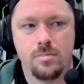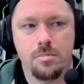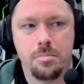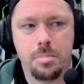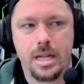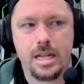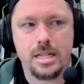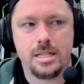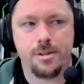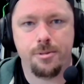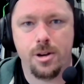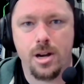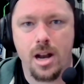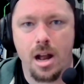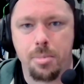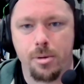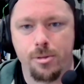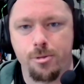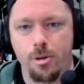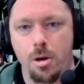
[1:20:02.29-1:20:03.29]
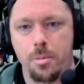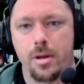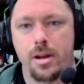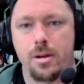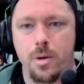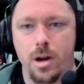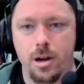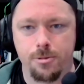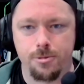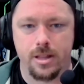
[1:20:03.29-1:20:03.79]
because if you're not performing
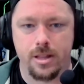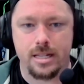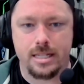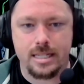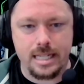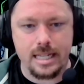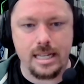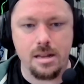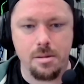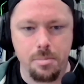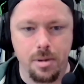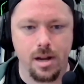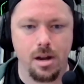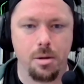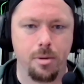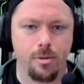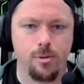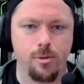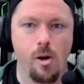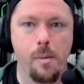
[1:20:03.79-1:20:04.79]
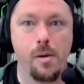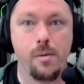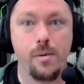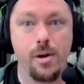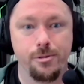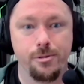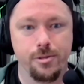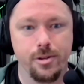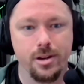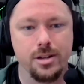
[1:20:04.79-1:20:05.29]
well for the team, but you're performing well
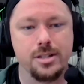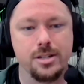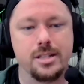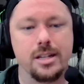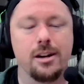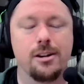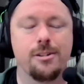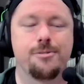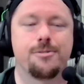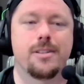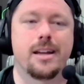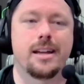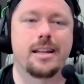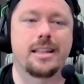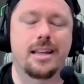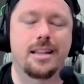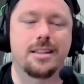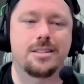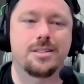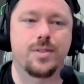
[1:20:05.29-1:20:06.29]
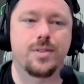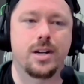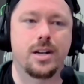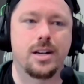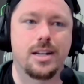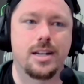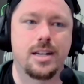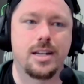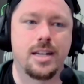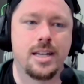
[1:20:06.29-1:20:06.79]
for yourself, like
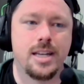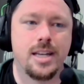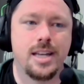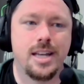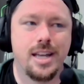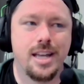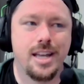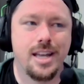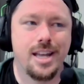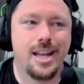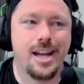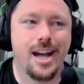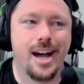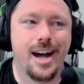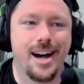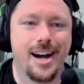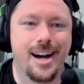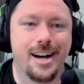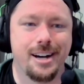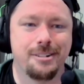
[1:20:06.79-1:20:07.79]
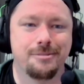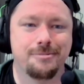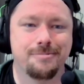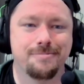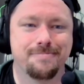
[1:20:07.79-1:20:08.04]
um,